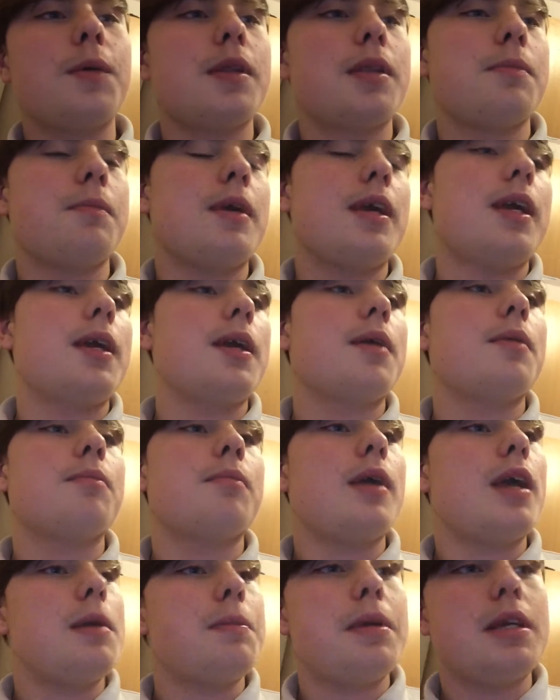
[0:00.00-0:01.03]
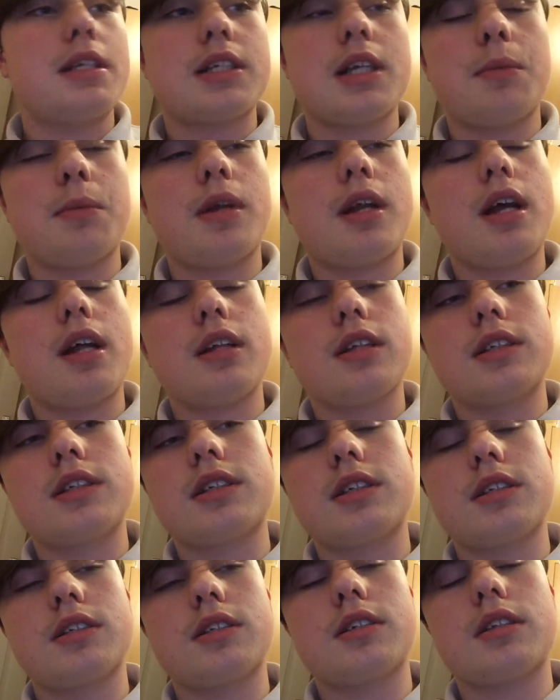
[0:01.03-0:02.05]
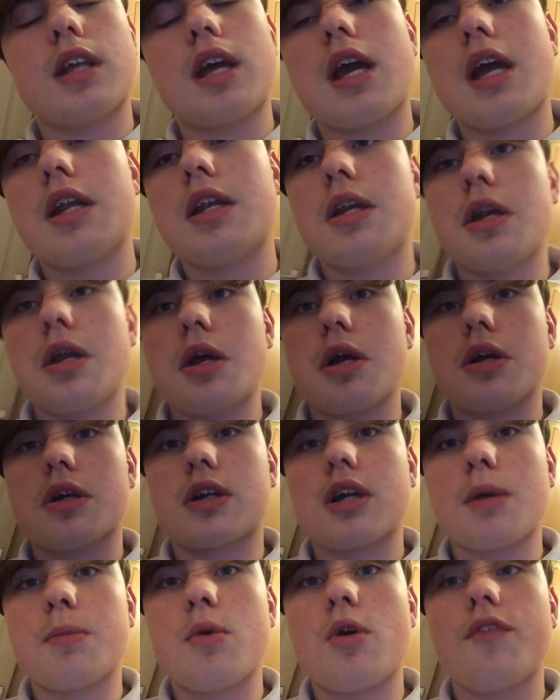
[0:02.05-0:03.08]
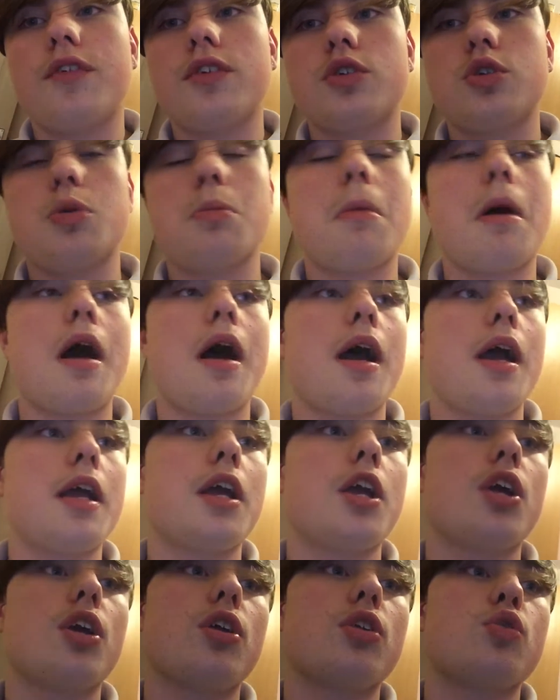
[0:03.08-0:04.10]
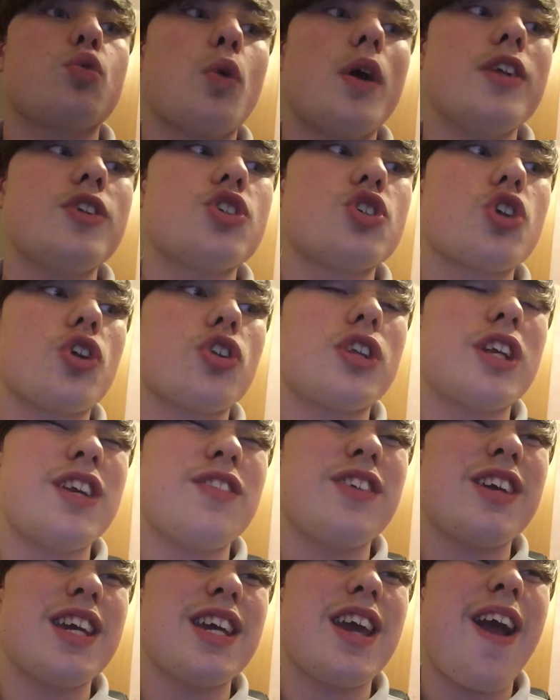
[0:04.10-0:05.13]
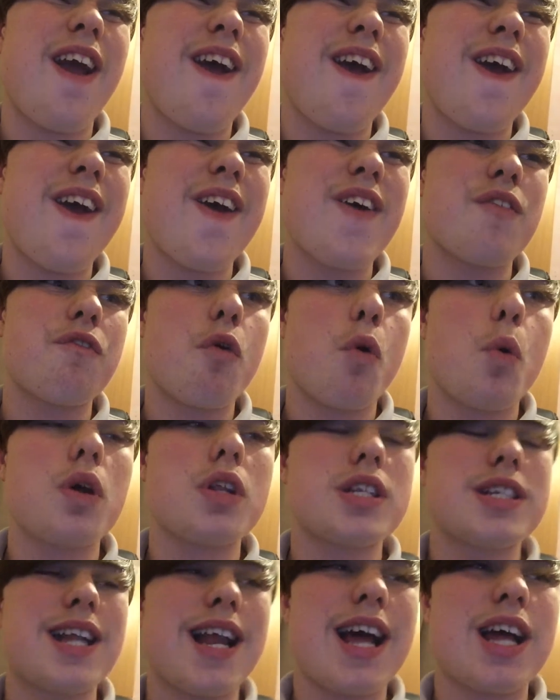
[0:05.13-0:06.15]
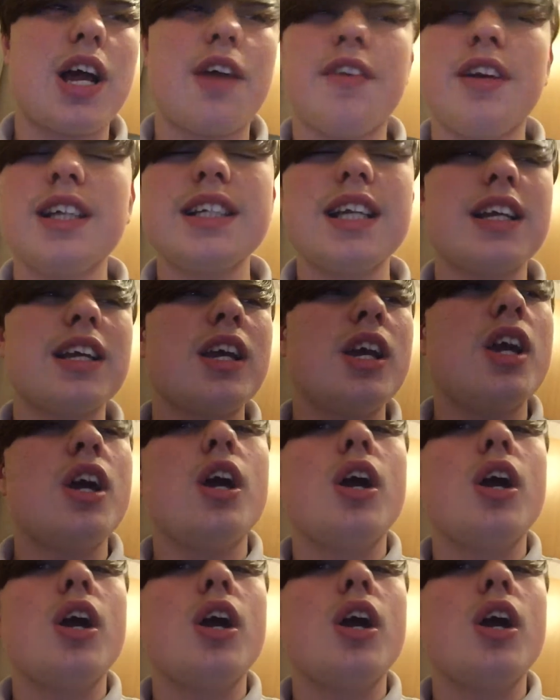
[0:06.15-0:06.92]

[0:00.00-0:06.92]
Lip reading: with me, maybe someone else, then come over to my twitch.tv/, I think it's like